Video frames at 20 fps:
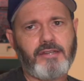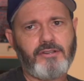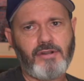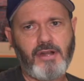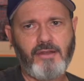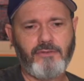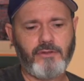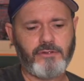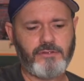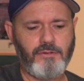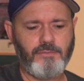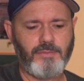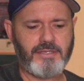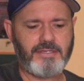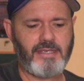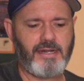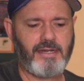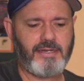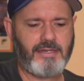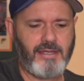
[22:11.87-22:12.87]
travel 2
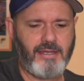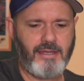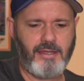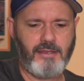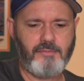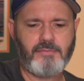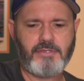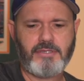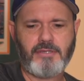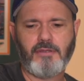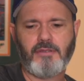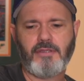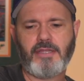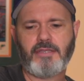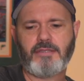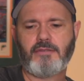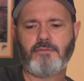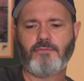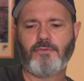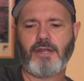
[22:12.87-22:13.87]
months at a time. So
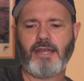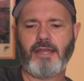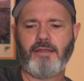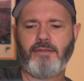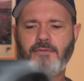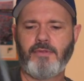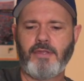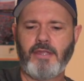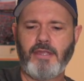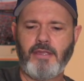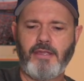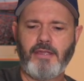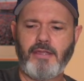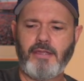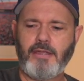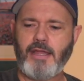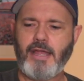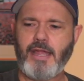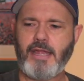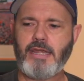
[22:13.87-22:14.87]
this is what
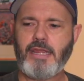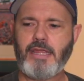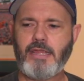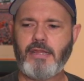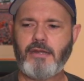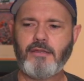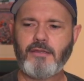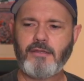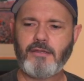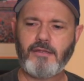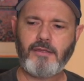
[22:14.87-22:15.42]
I need.